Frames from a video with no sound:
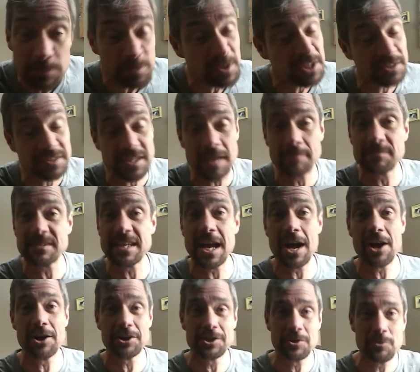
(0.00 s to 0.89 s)
because I'm
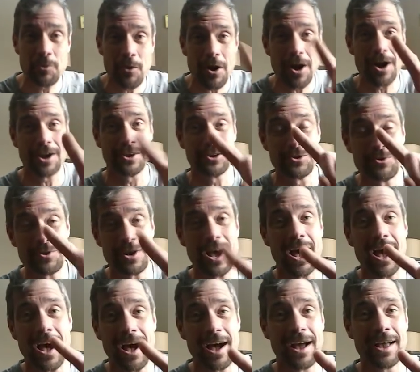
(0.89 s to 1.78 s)
telling you what, you
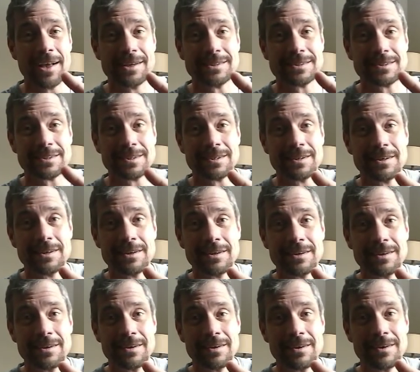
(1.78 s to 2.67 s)
guys,
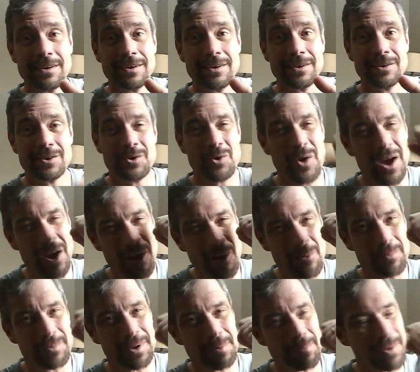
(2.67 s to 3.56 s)
you
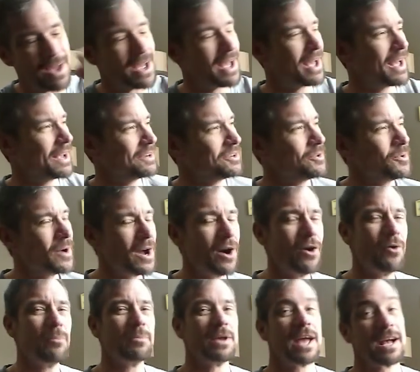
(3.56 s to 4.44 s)
help me, man. You
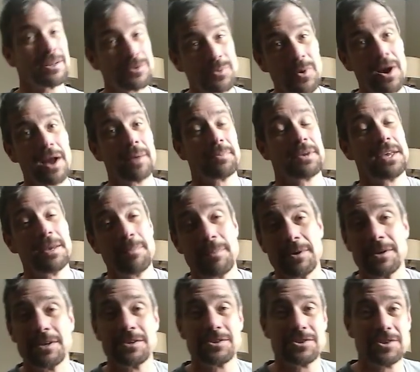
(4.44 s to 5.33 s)
help me. That's why I'm
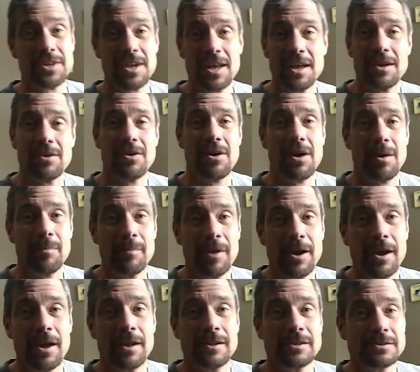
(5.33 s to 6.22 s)
keeping this channel up,
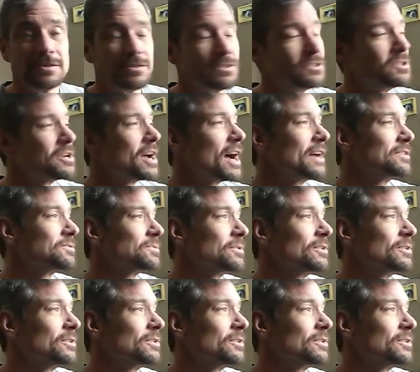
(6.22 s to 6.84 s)
man. You guys